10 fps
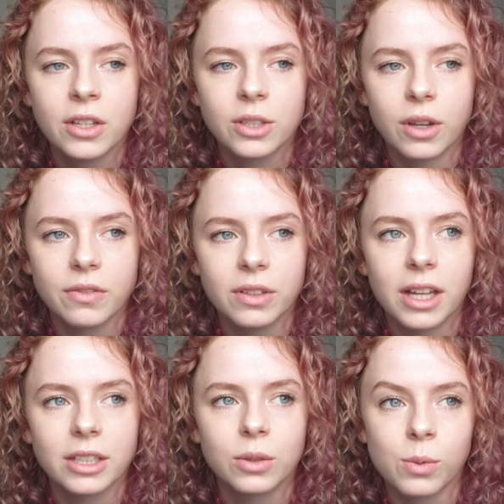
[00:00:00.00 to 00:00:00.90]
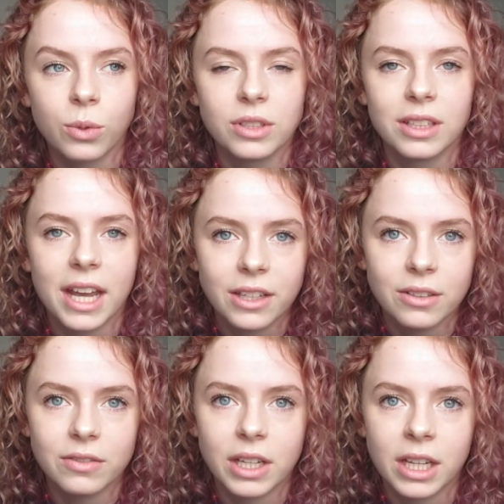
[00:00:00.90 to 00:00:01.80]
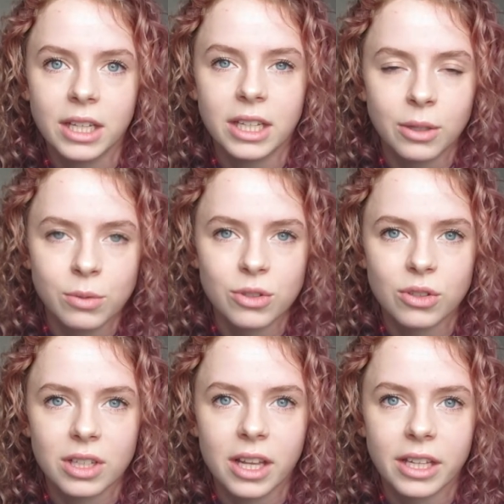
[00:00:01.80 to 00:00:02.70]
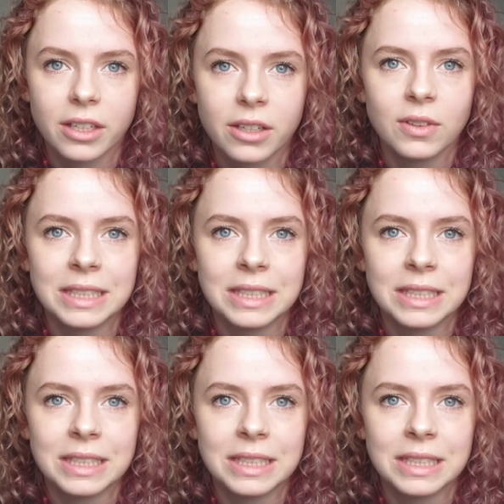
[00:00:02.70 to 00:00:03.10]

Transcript: So I feel like towards the end of it, it was just like,